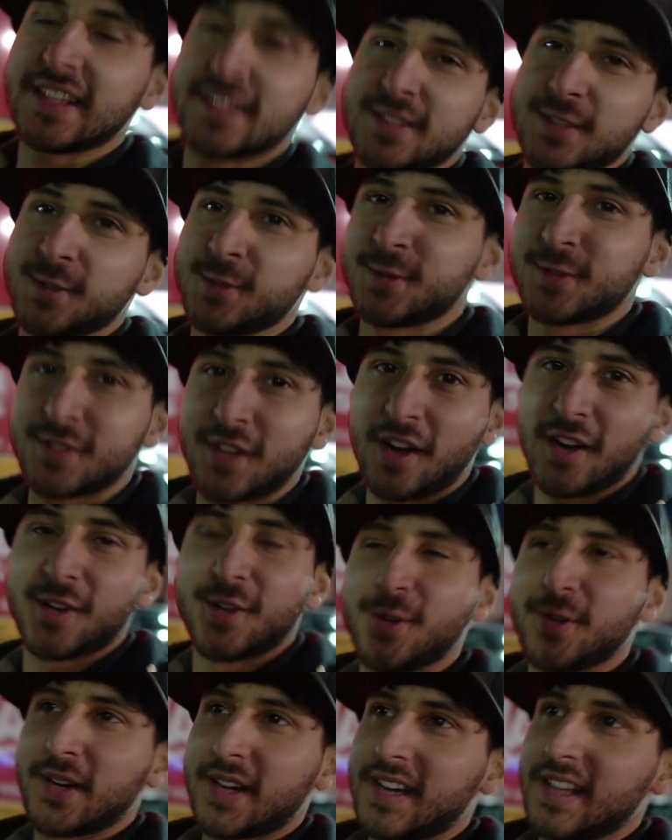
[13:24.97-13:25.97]
to start
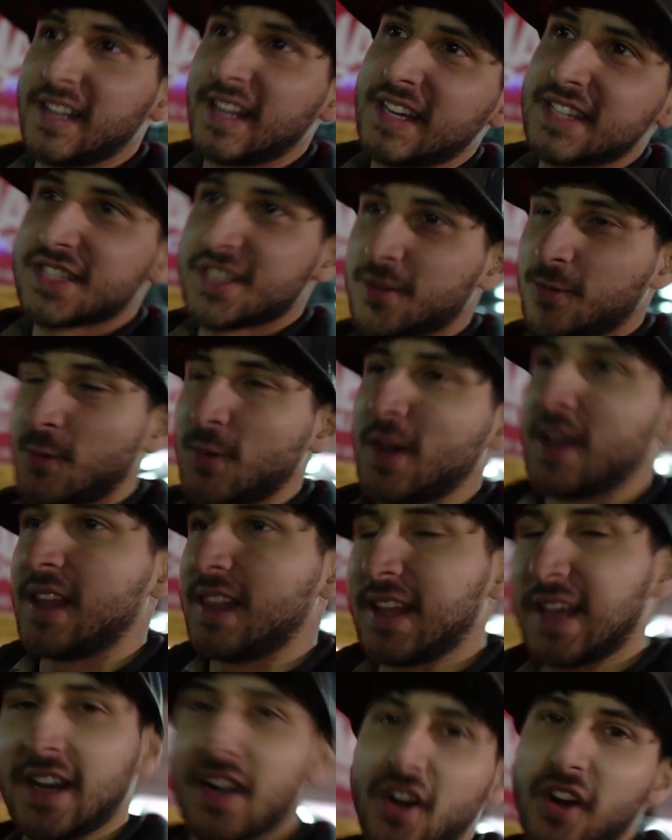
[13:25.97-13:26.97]
doing a collection with
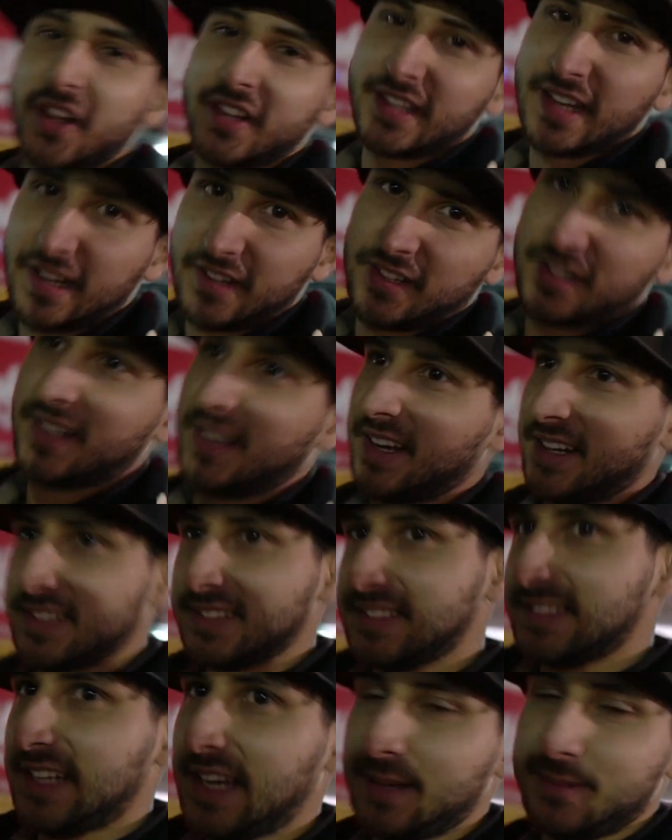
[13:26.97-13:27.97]
later on down the line,
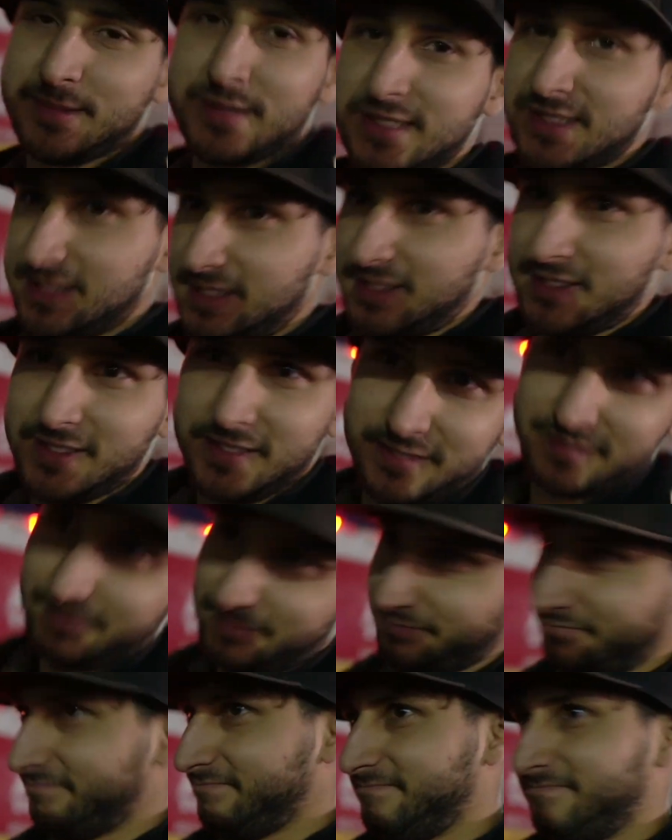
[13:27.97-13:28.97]
because I'm still
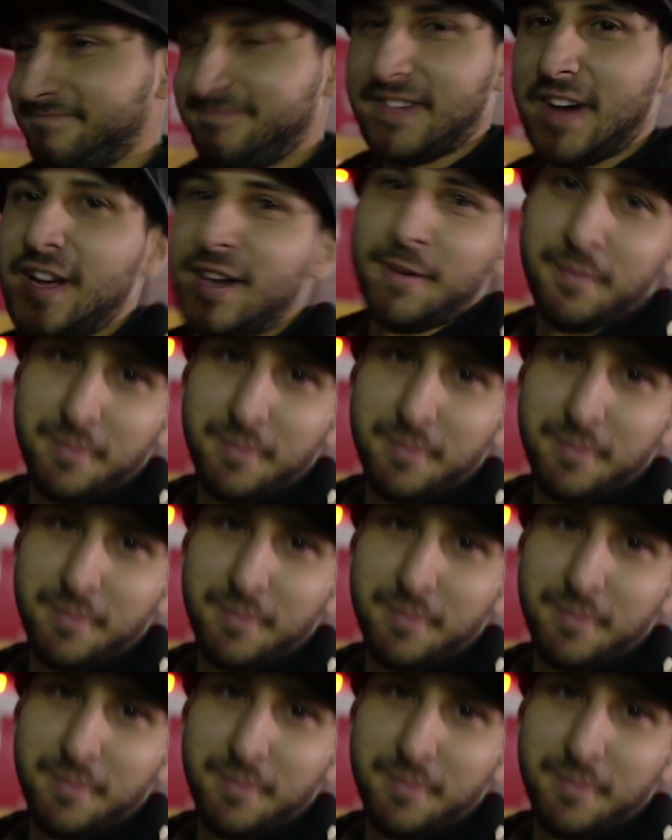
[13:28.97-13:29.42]
on a